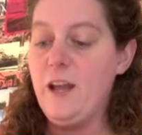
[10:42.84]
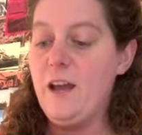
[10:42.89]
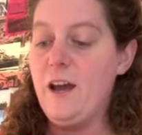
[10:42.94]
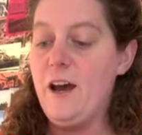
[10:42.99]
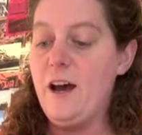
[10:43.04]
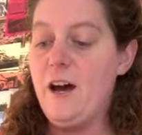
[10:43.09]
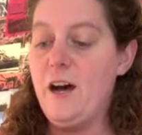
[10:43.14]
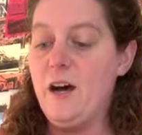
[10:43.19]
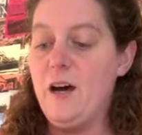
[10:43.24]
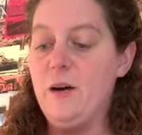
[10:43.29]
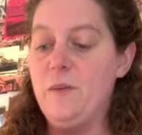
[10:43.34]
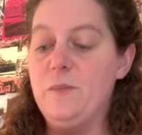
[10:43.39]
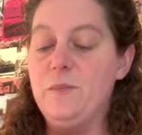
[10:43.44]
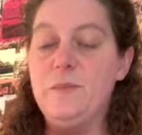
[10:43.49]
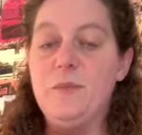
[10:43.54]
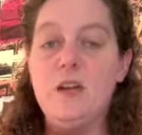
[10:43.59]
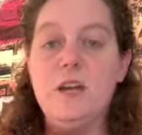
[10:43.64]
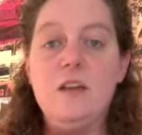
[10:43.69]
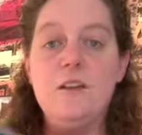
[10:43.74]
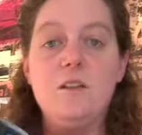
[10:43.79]
um,
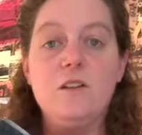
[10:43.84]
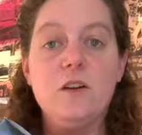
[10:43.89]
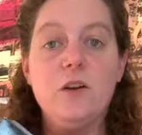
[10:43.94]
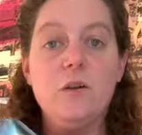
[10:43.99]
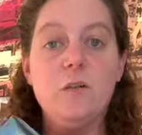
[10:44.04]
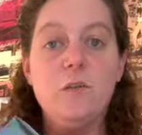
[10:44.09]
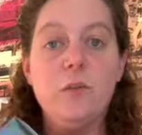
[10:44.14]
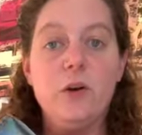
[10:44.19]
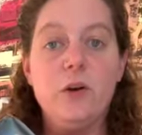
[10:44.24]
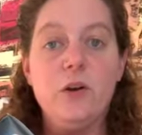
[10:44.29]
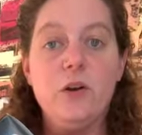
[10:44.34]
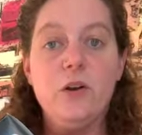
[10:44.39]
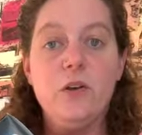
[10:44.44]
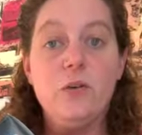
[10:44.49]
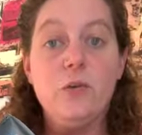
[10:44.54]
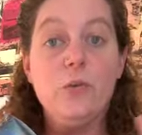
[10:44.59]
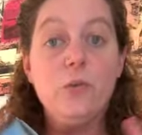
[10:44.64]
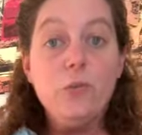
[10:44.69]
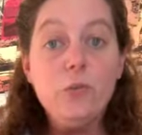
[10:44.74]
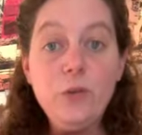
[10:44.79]
is gonna
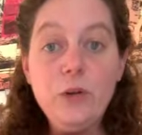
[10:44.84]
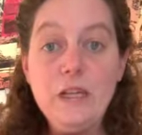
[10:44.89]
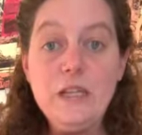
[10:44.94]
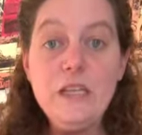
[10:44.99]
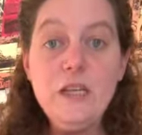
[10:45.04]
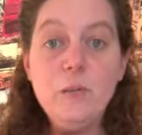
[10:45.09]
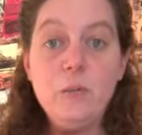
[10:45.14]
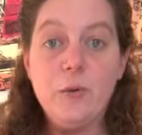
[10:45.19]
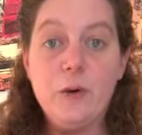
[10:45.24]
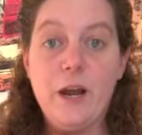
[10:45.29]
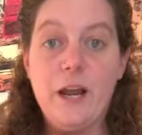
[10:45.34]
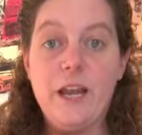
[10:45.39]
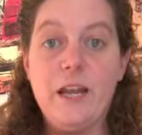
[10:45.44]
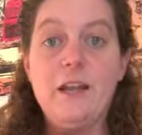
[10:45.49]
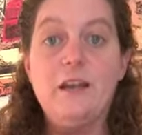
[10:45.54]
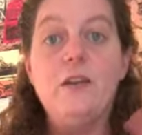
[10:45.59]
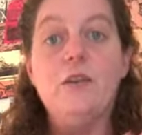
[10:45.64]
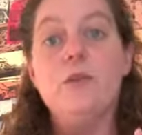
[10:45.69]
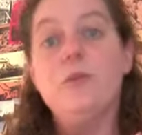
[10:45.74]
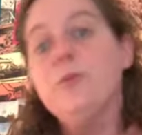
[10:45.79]
burn really
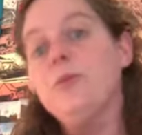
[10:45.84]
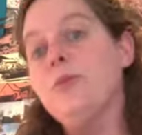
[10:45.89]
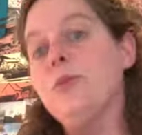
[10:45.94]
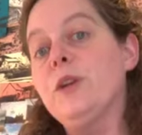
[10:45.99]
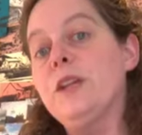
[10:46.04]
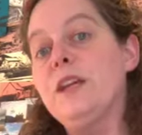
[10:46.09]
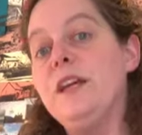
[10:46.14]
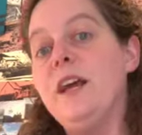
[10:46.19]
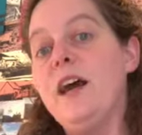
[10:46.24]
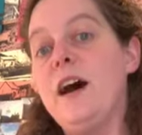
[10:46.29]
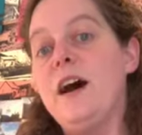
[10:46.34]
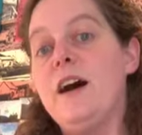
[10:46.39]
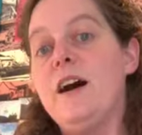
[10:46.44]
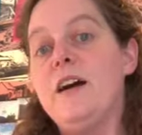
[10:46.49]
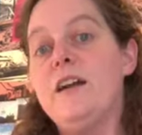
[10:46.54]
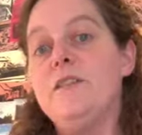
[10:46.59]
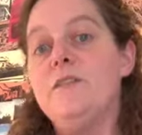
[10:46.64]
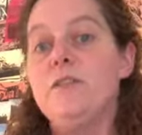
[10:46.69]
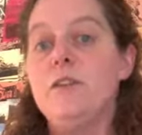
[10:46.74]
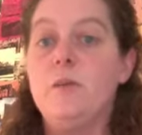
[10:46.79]
bright, really
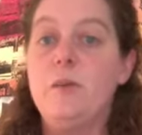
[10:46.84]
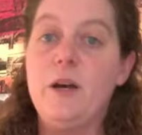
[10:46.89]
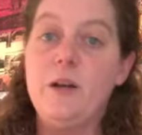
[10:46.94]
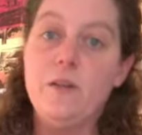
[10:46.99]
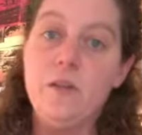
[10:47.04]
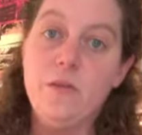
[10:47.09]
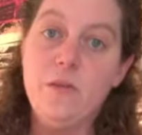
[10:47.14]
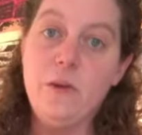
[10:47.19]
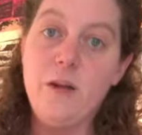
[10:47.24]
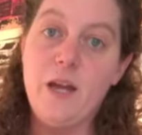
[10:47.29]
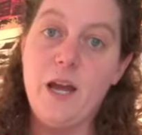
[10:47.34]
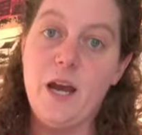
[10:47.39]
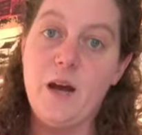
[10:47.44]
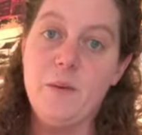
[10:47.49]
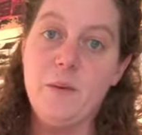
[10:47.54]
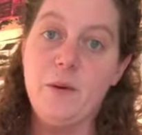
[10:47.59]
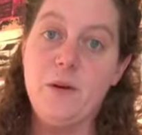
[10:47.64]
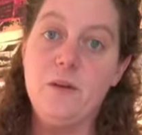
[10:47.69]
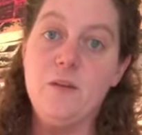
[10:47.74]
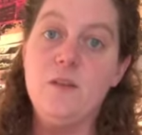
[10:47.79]
hot for about three
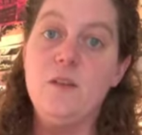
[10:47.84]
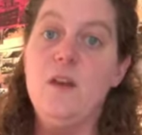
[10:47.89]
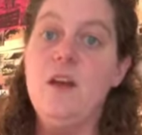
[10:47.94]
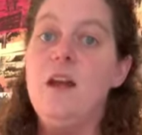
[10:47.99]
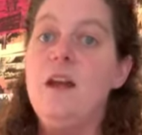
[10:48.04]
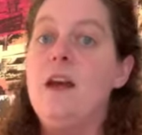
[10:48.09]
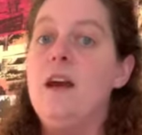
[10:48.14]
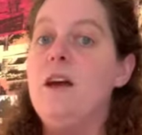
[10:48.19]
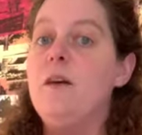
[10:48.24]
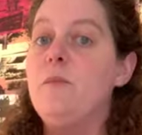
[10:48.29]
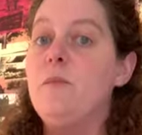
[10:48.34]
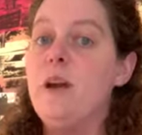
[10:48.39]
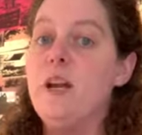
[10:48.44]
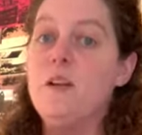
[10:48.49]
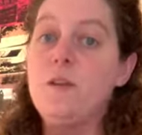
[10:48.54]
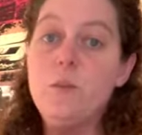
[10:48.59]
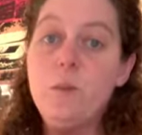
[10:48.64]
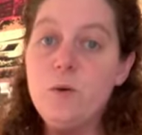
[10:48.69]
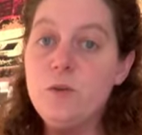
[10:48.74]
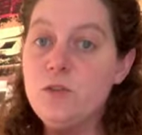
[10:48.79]
hours. My
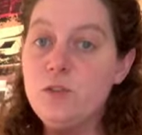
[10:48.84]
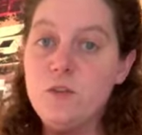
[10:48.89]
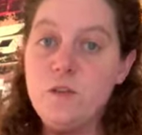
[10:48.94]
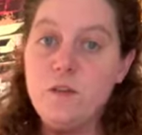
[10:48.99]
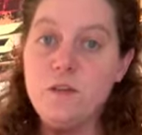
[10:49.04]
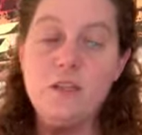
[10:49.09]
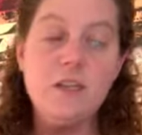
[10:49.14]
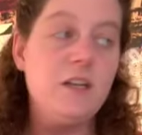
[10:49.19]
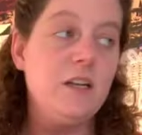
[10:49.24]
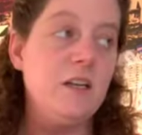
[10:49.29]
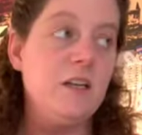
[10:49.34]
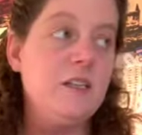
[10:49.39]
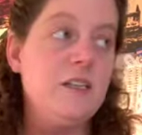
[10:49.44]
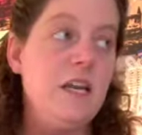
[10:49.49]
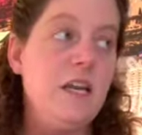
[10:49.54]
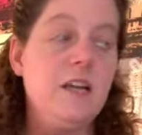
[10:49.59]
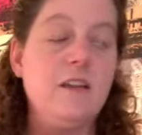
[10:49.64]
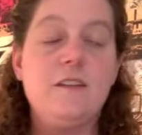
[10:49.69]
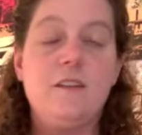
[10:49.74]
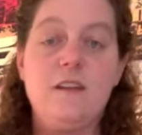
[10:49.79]
exposure is only gonna
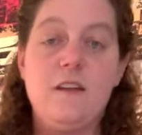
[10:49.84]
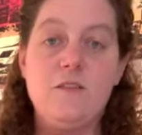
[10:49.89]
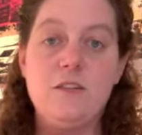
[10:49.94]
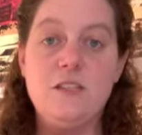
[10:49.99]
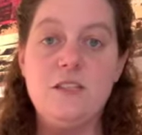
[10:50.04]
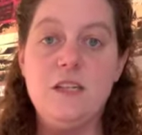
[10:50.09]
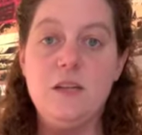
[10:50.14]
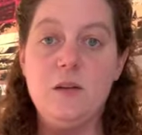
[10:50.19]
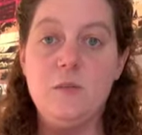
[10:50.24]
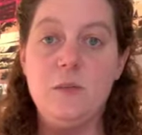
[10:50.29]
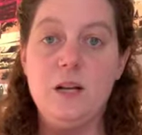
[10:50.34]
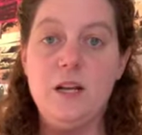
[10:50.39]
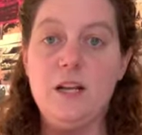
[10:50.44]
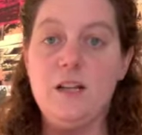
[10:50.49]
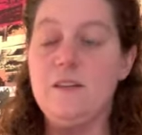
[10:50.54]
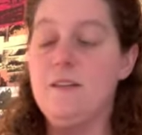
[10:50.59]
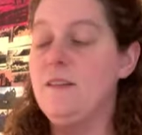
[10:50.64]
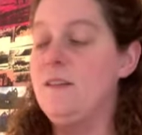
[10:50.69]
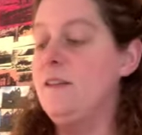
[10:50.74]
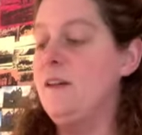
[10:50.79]
take 17
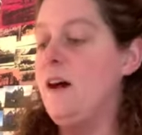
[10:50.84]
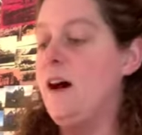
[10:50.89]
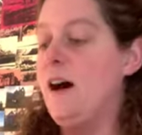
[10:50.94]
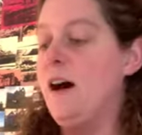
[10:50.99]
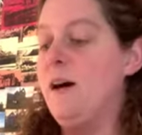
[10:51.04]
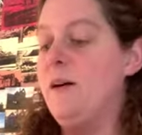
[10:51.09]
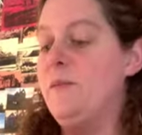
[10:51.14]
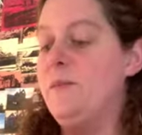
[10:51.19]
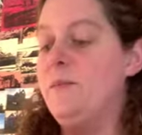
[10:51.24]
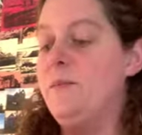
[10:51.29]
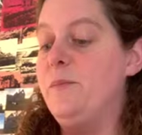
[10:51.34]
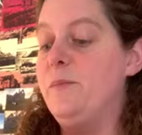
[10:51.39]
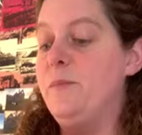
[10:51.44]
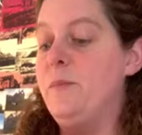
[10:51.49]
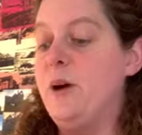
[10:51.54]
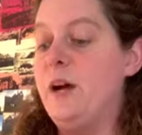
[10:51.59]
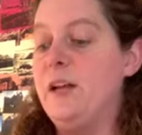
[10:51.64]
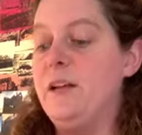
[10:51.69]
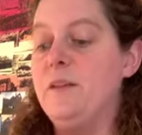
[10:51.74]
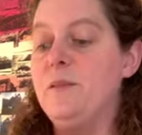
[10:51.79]
minutes, um,
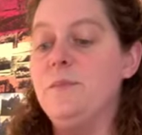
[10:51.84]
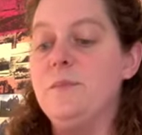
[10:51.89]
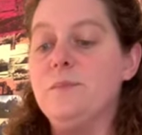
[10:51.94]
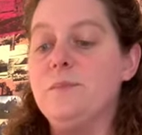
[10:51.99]
but